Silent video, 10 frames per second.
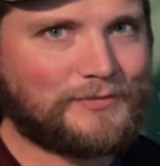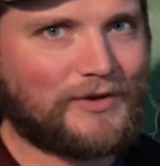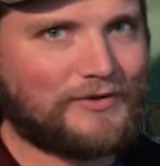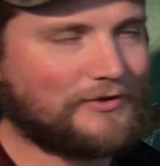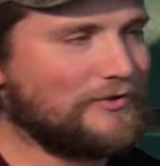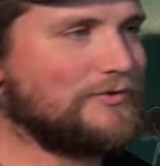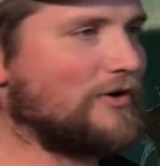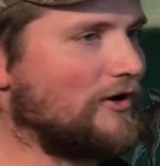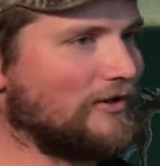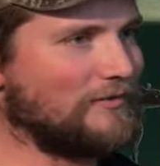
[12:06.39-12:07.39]
whether you
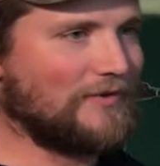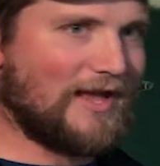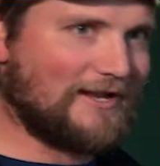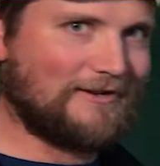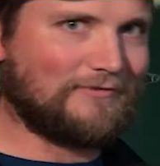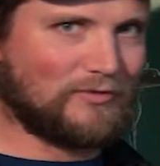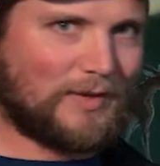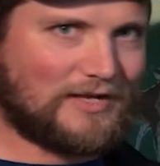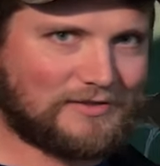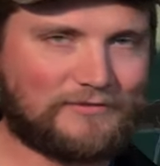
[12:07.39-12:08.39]
call it negative or
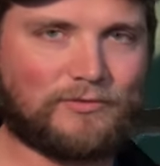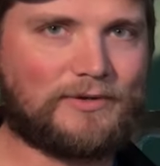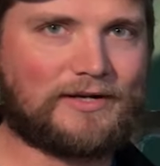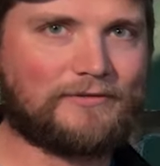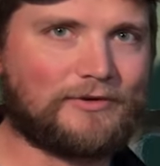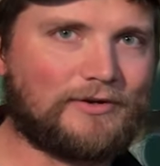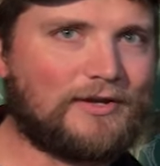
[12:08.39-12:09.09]
positive or whatever.